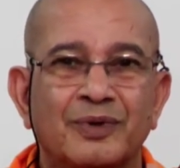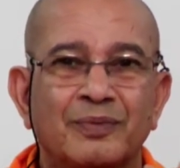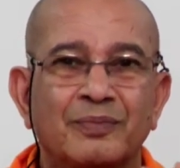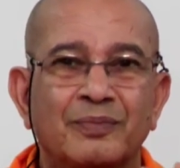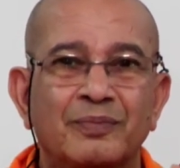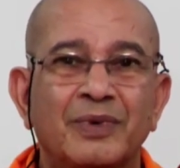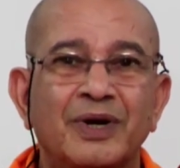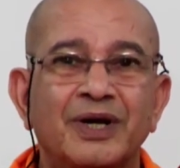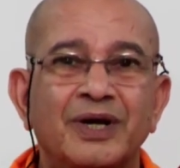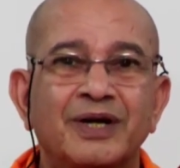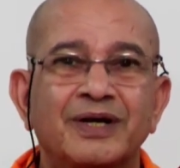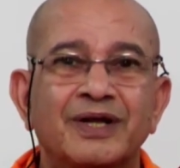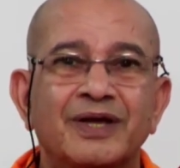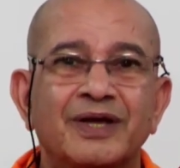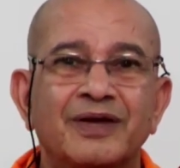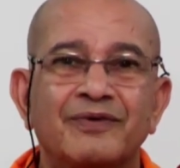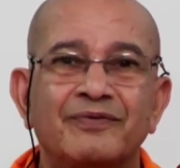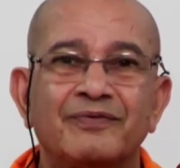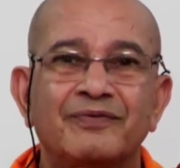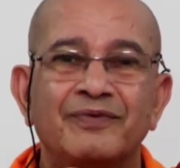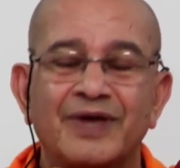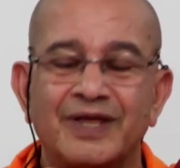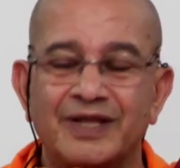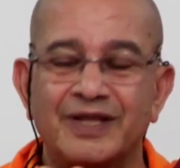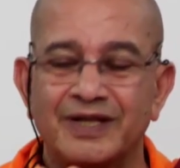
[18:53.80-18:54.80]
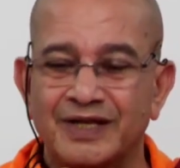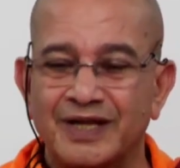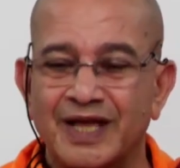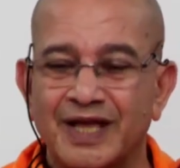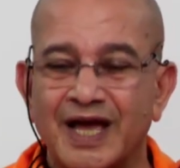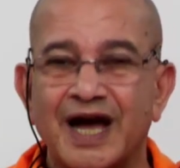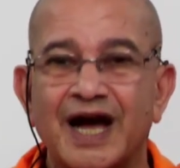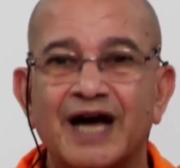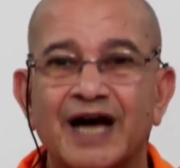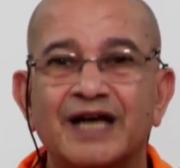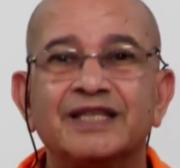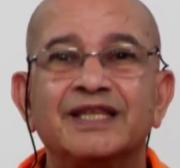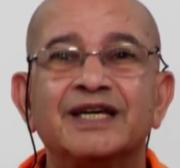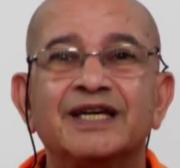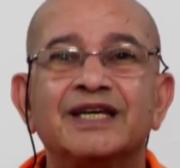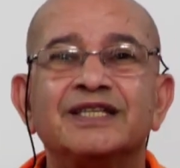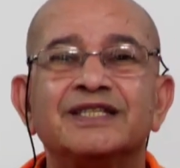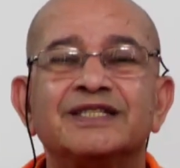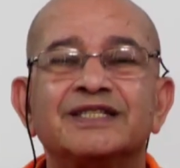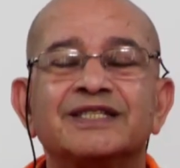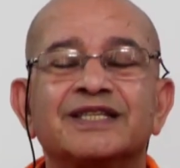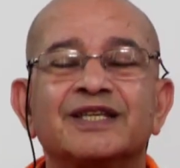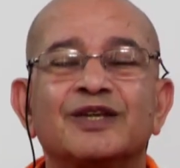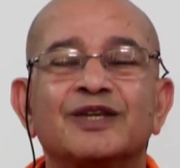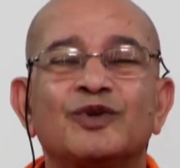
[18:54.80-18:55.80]
But when
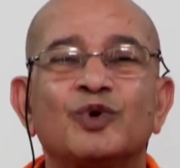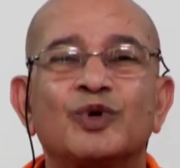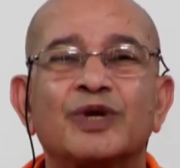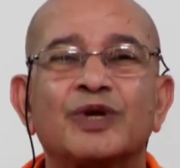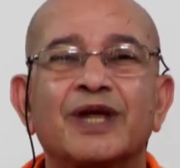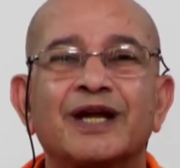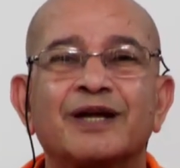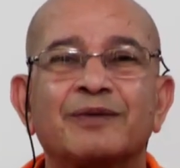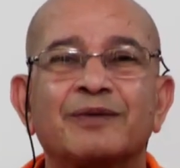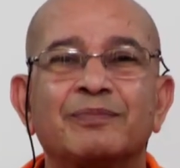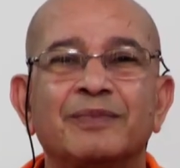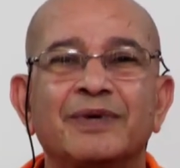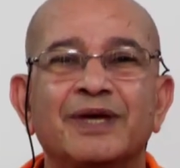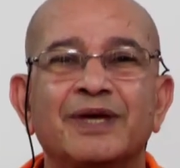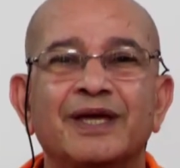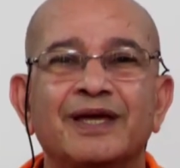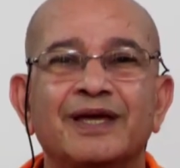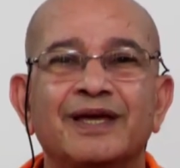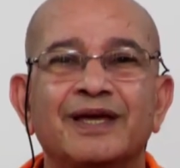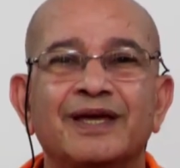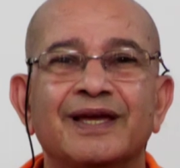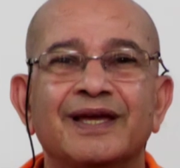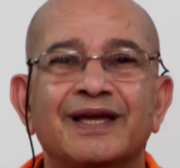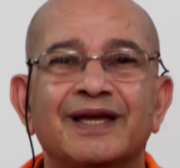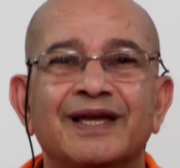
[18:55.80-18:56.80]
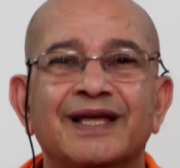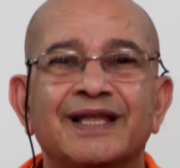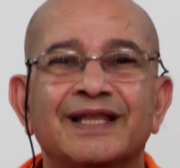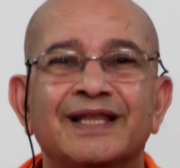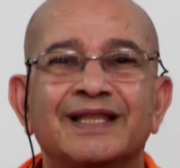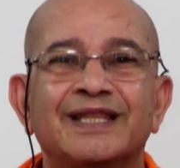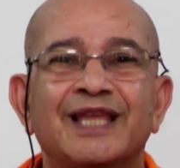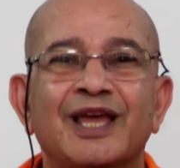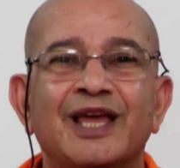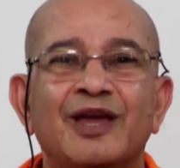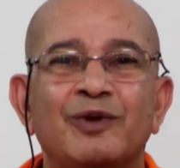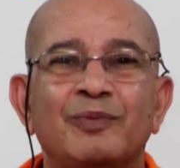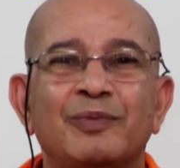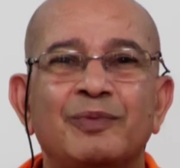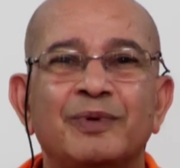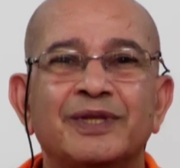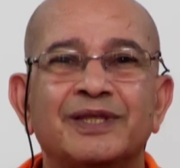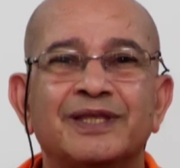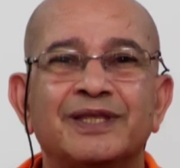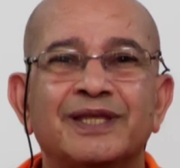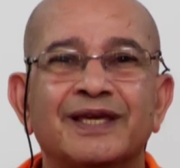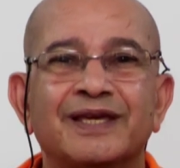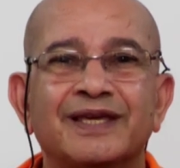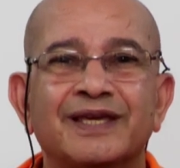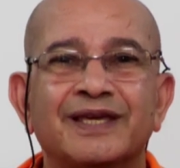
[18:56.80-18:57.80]
others look at me, they will be
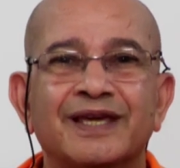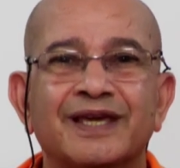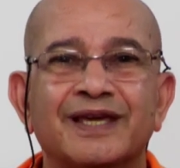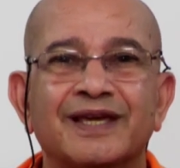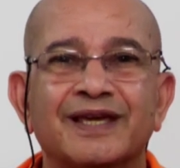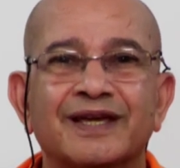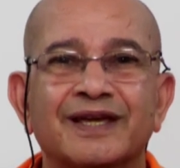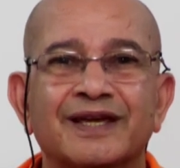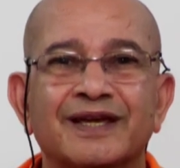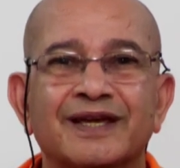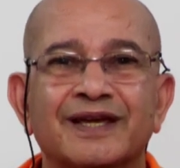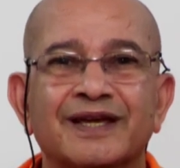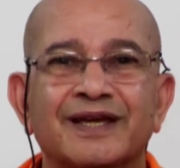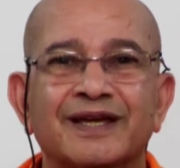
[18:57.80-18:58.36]
thinking,